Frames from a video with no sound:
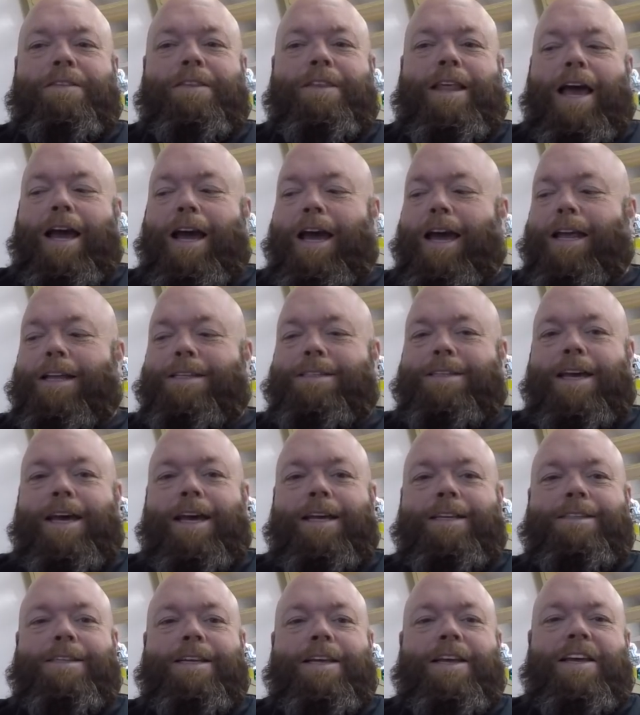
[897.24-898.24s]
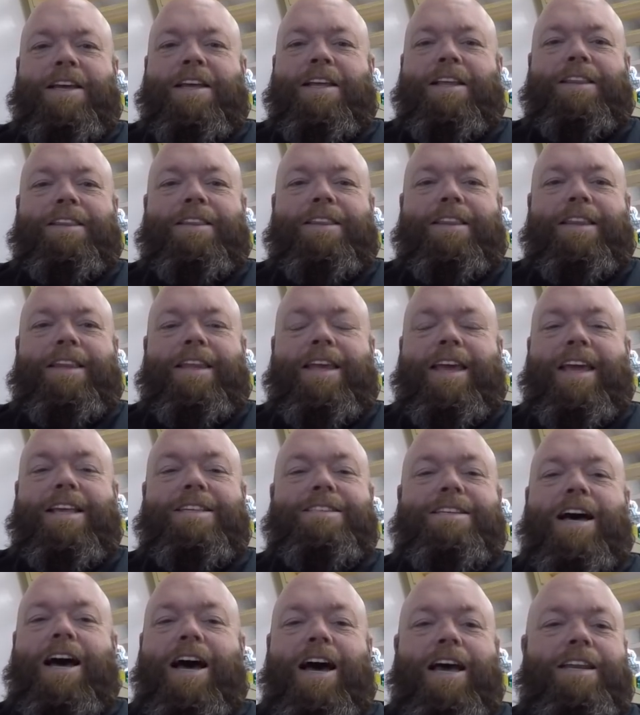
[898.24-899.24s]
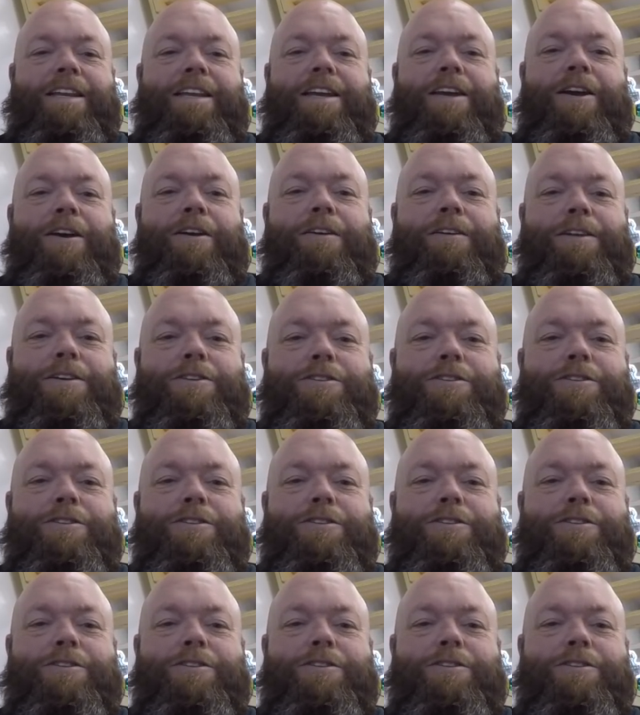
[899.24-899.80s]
"I got a text. It's hot in here. This